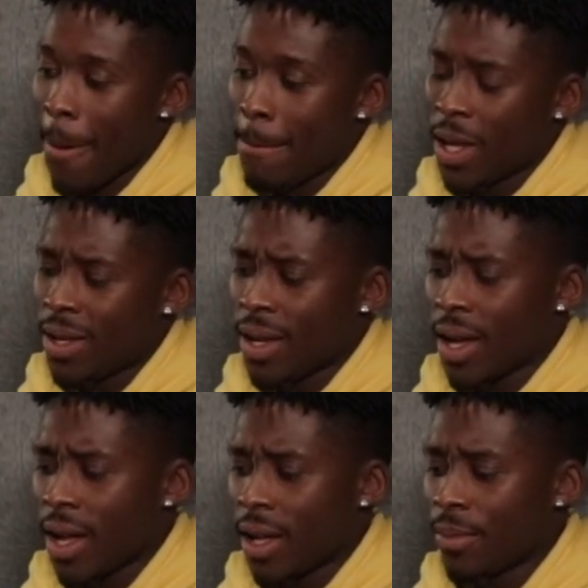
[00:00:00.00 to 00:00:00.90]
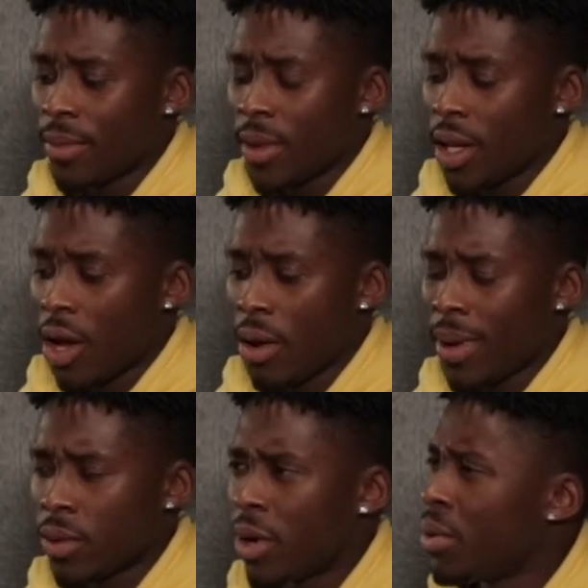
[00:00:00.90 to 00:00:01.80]
But yeah, going
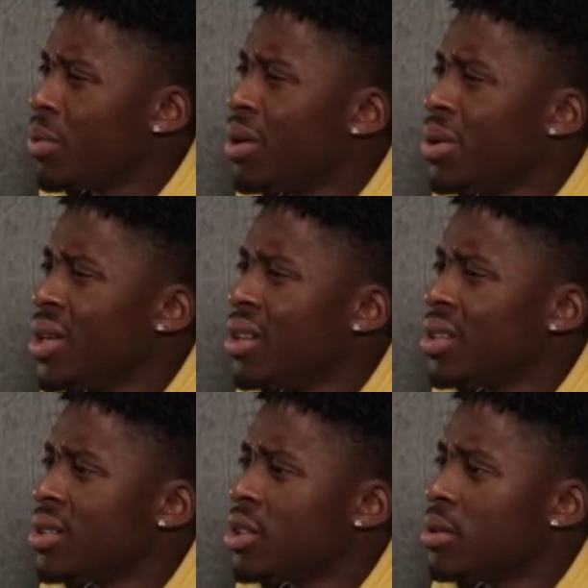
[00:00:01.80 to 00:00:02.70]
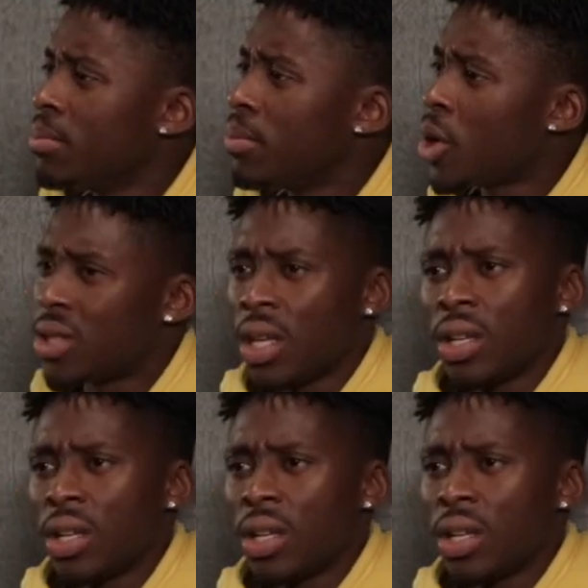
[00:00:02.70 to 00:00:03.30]
back. Wait, where were we? Boxing Day.